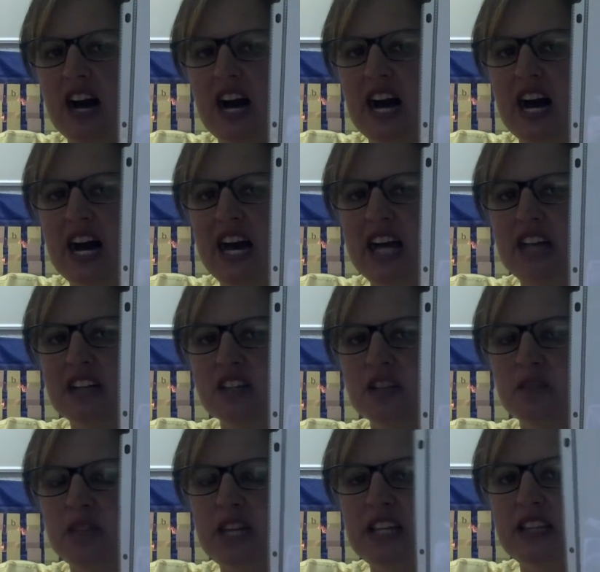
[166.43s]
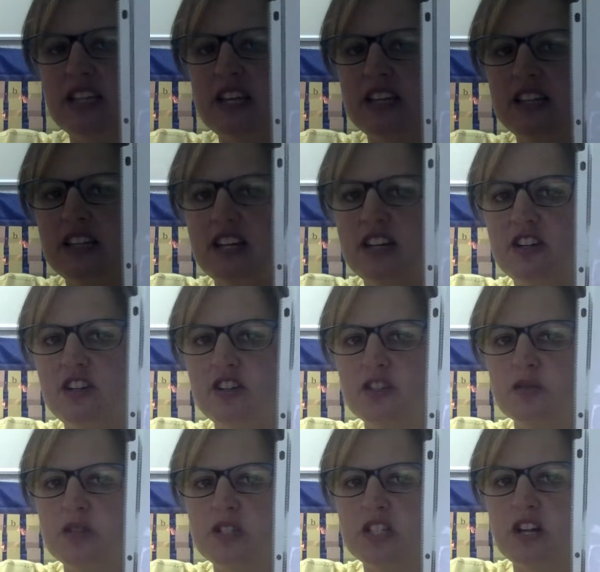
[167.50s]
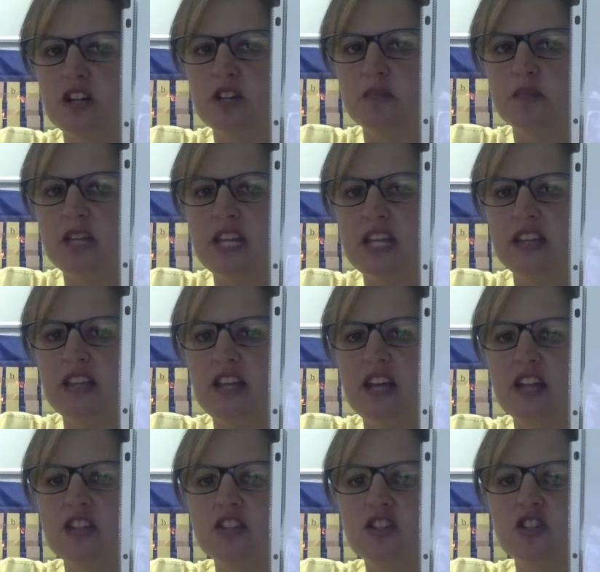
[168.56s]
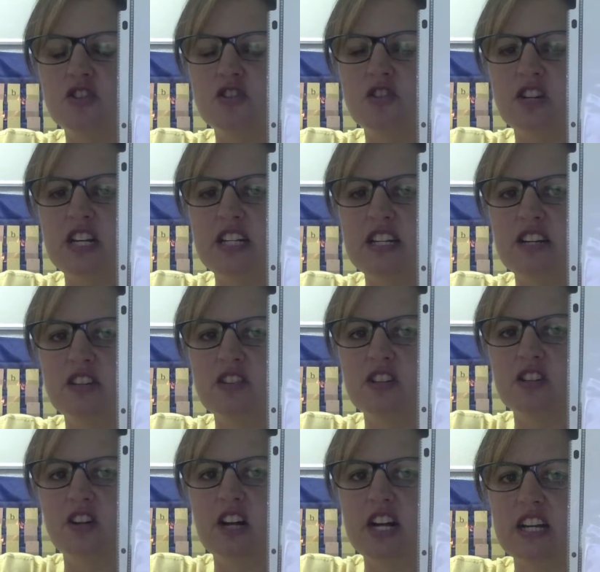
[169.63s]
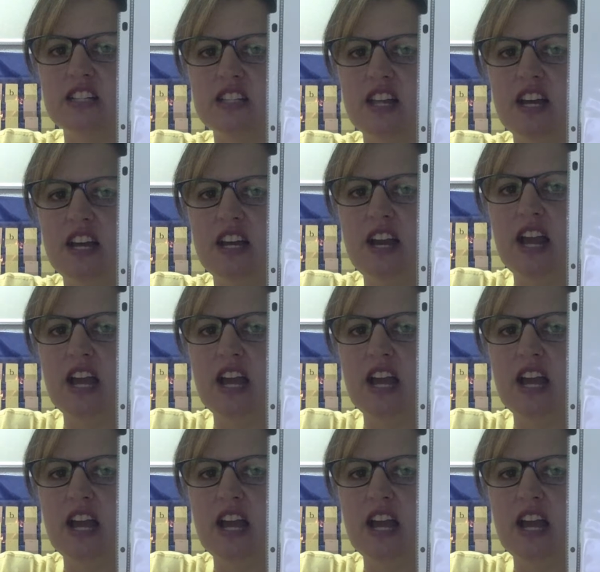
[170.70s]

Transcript: I is a plain line letter, so we start the plain line, straight down to the grass line,